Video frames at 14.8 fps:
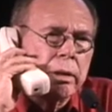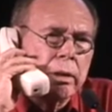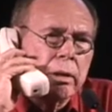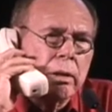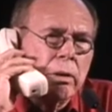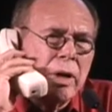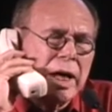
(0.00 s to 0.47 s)

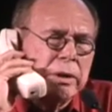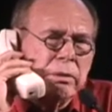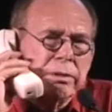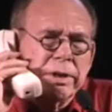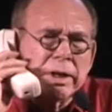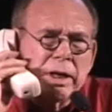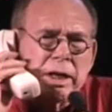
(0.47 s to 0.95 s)
Oh, I
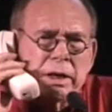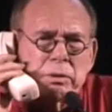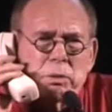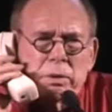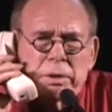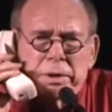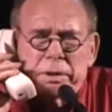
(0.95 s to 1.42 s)
don't think
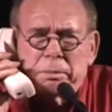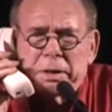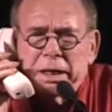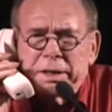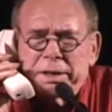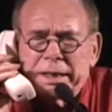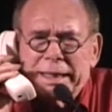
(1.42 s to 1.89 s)
I'd worry
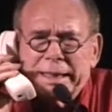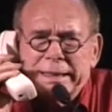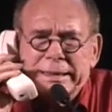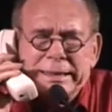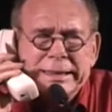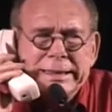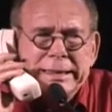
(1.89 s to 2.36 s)
about
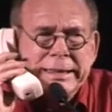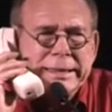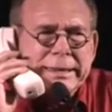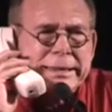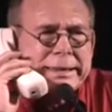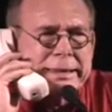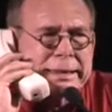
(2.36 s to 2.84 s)
that.
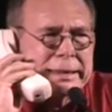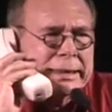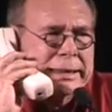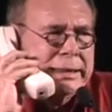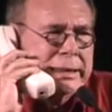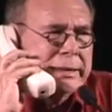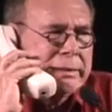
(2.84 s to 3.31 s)
The, uh,
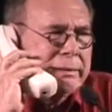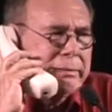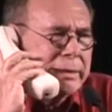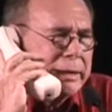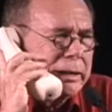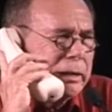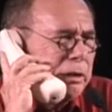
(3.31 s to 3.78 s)

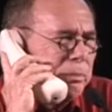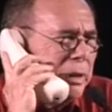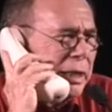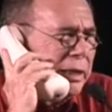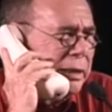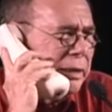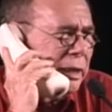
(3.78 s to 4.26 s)
no, the
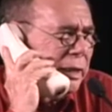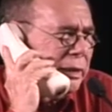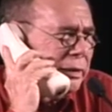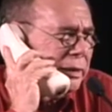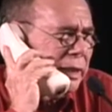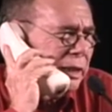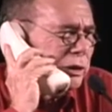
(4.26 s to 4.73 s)

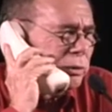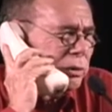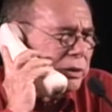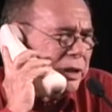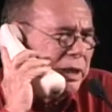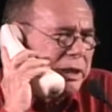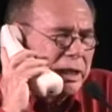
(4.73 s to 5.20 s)

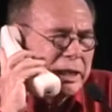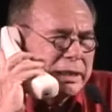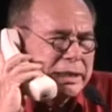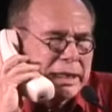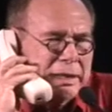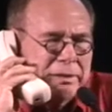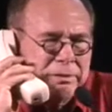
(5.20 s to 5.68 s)
bisexuals
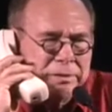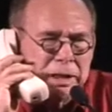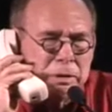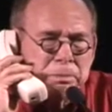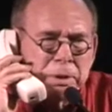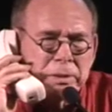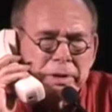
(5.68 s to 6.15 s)
cannot have
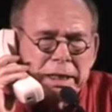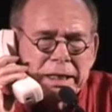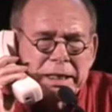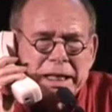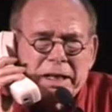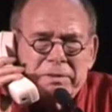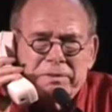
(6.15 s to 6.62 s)
a
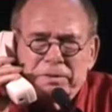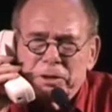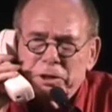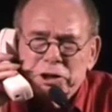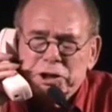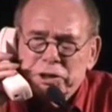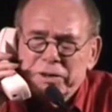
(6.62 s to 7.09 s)
parade down
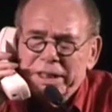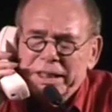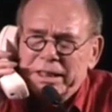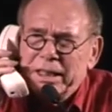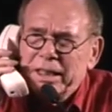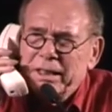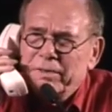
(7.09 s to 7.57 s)
First
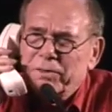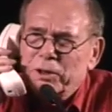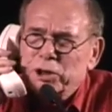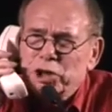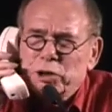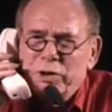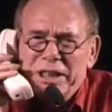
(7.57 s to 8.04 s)
Street.
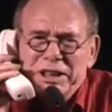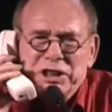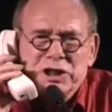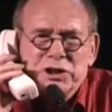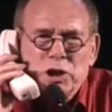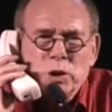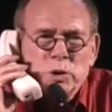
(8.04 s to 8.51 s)
First Street
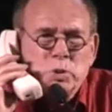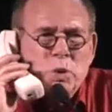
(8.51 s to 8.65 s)
just goes